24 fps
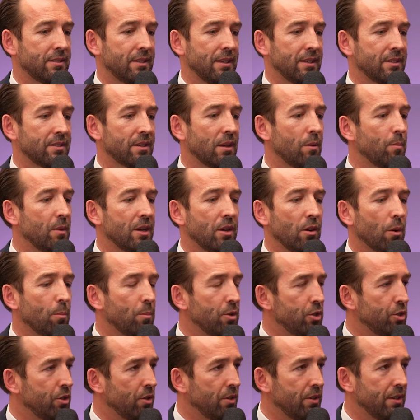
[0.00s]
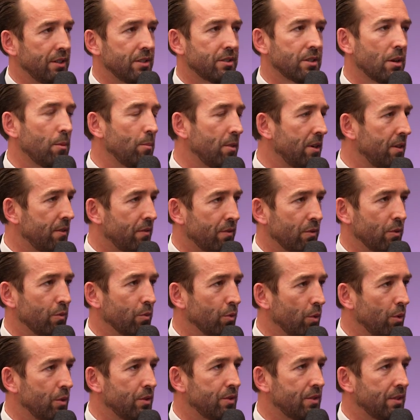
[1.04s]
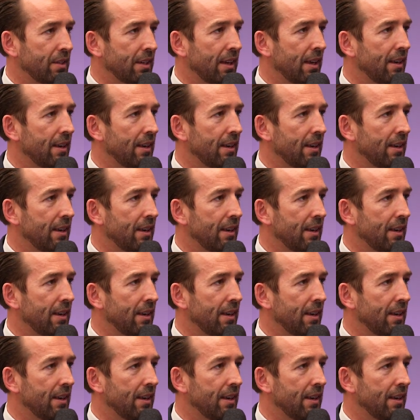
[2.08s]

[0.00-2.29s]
there's so many opportunities, so many different routes to